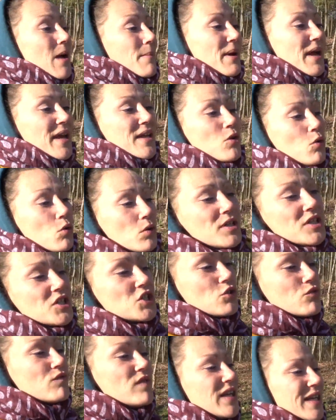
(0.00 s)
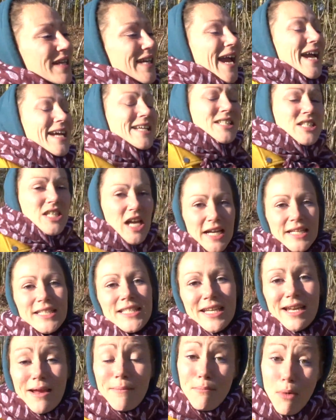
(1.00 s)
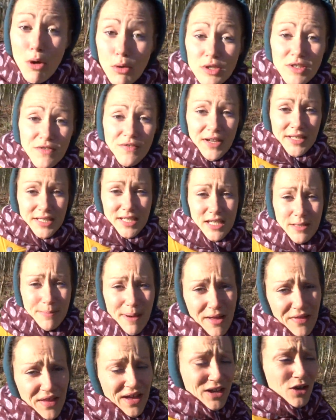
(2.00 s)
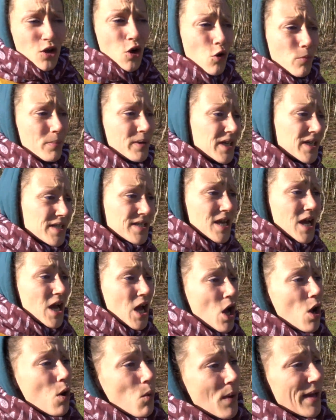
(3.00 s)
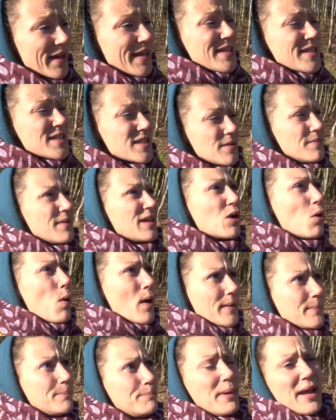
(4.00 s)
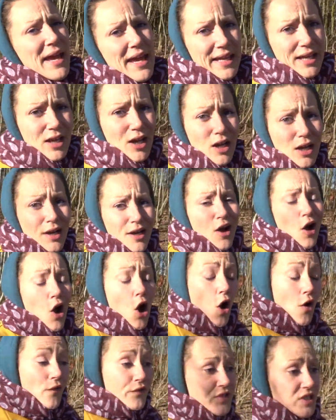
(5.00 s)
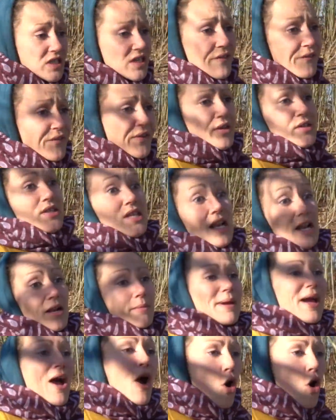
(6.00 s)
But in order to really get excited and motivated about that goal, because when it is something quite big, often it feels a little bit